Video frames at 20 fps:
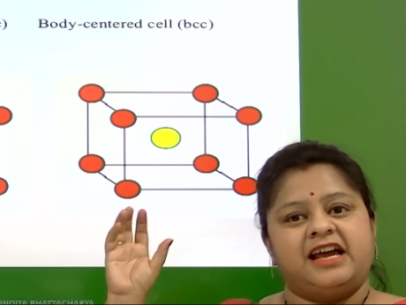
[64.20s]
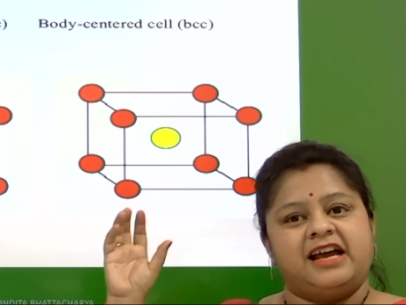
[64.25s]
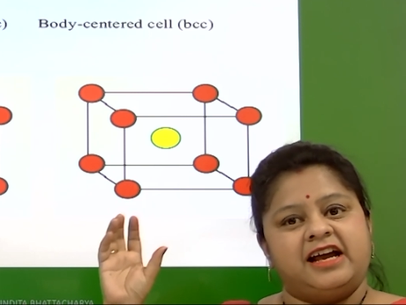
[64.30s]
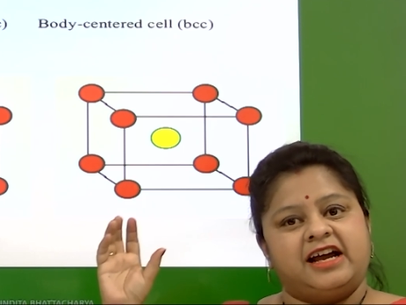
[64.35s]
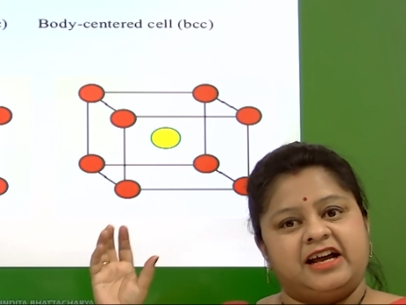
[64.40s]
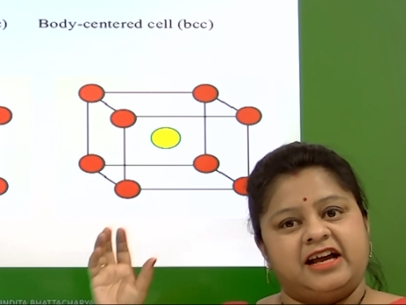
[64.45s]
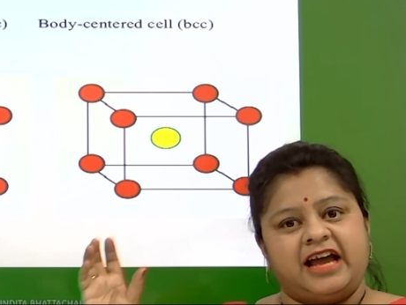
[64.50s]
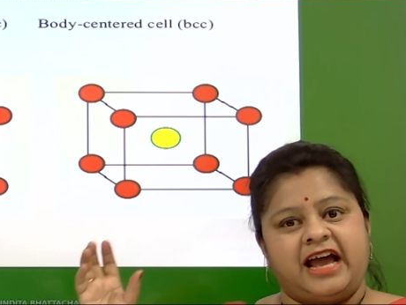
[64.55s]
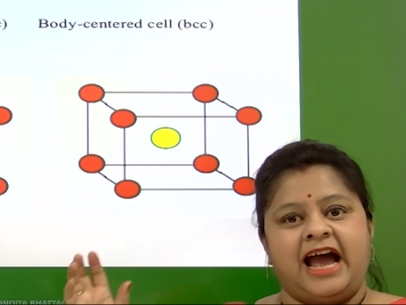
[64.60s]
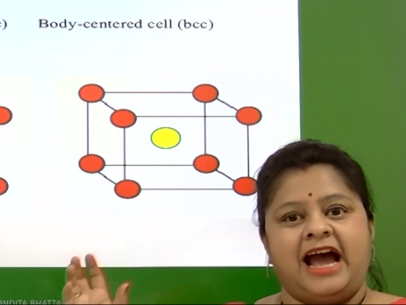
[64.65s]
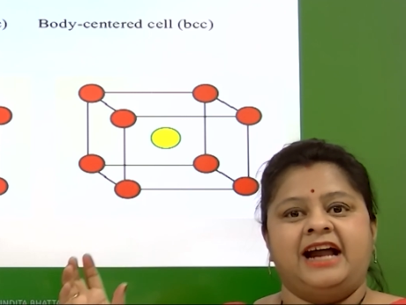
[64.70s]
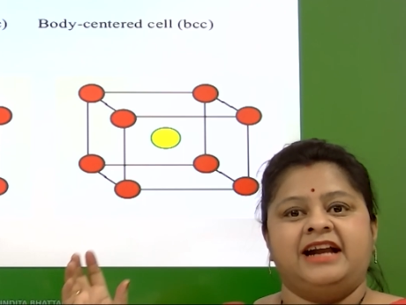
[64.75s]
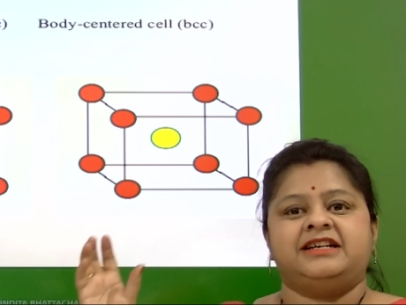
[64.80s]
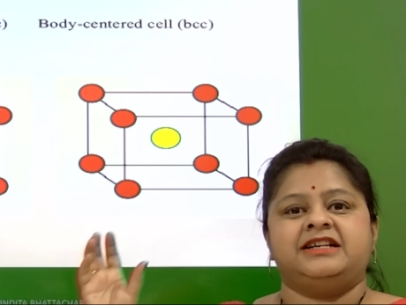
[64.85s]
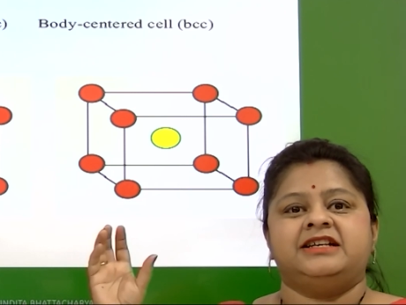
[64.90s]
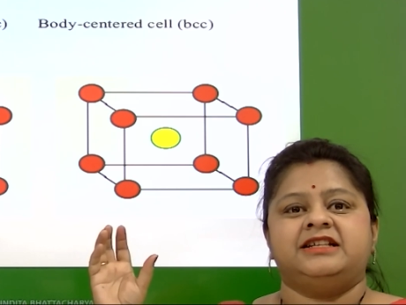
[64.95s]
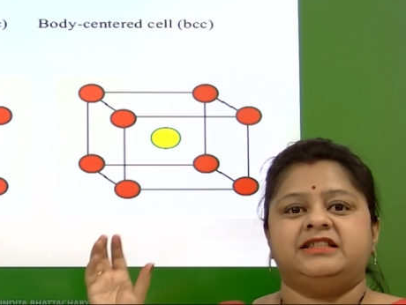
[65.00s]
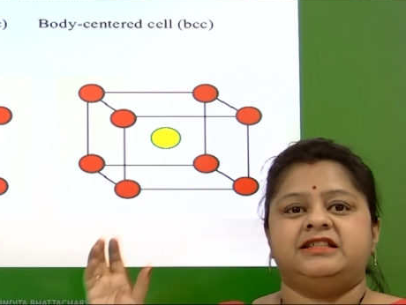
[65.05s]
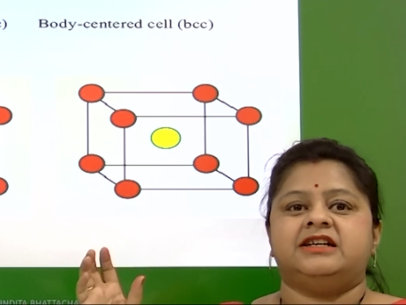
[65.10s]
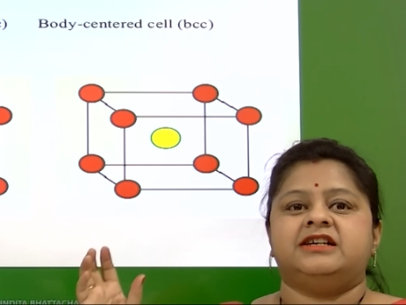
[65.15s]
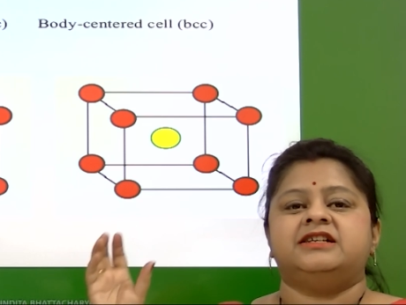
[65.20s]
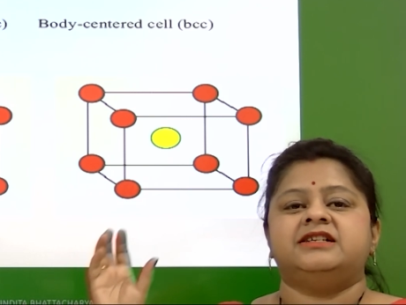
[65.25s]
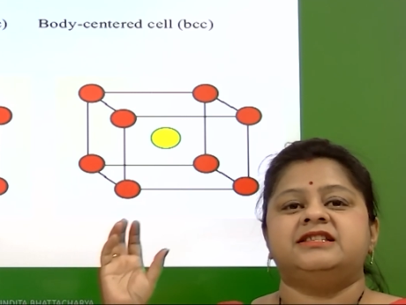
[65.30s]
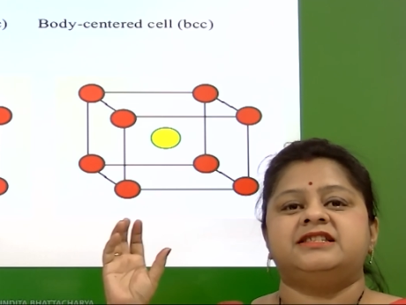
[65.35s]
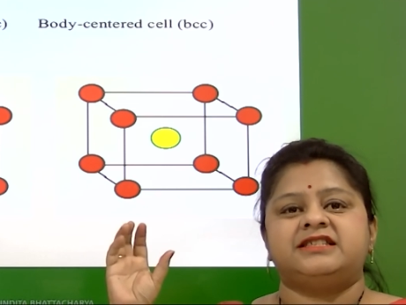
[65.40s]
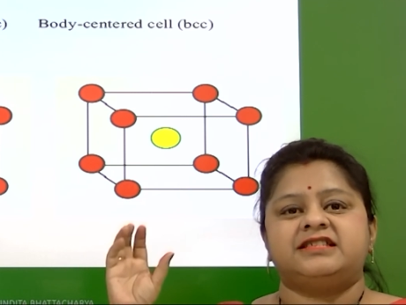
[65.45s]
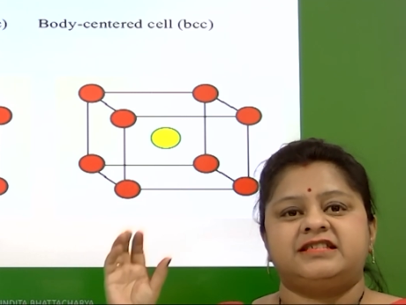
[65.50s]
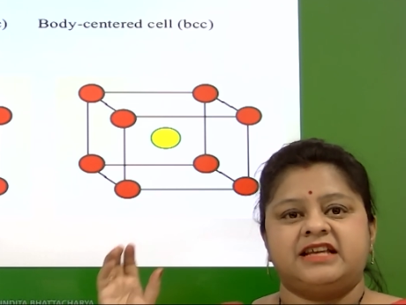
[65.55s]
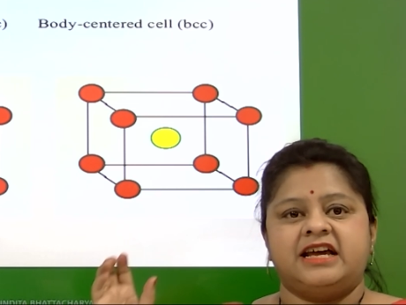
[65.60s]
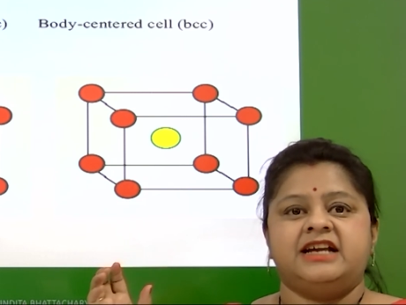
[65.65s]
at the
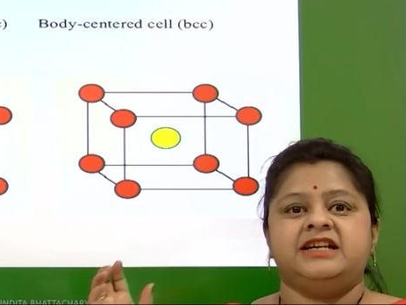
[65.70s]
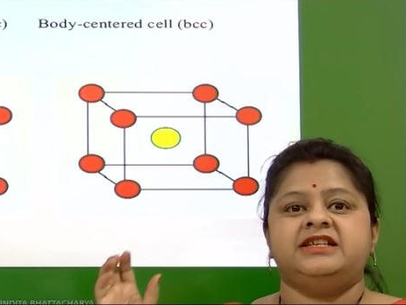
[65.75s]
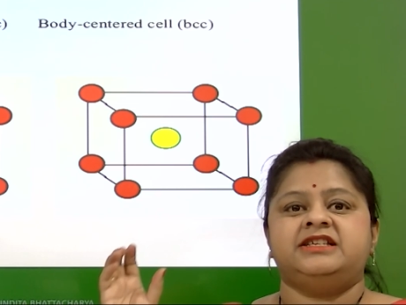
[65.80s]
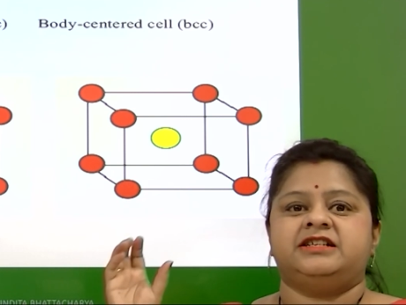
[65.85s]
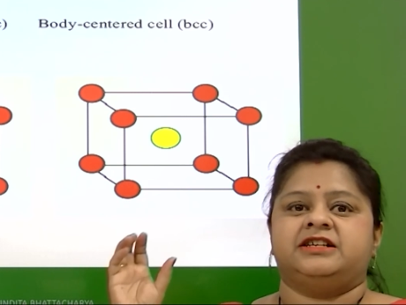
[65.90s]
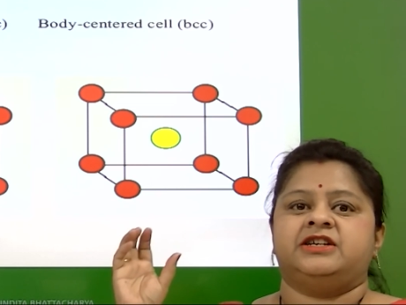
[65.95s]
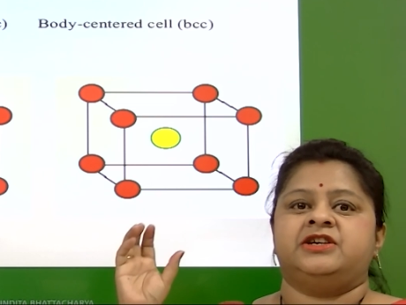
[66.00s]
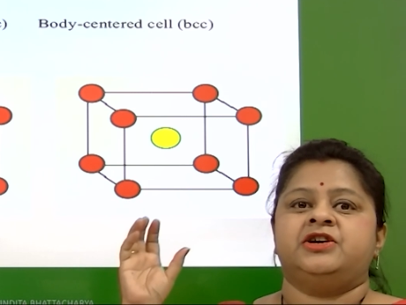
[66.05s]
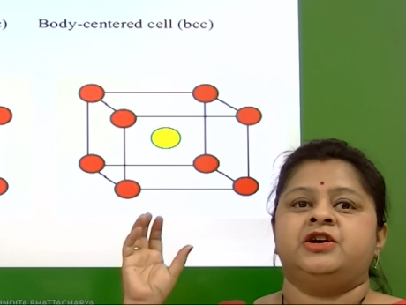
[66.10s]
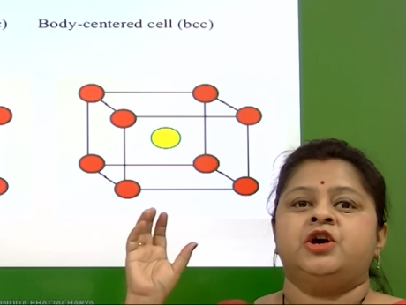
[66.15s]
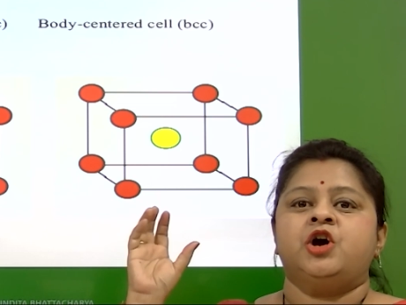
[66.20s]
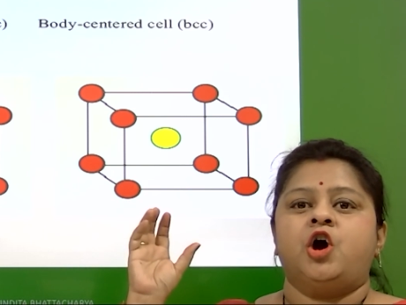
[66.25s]
center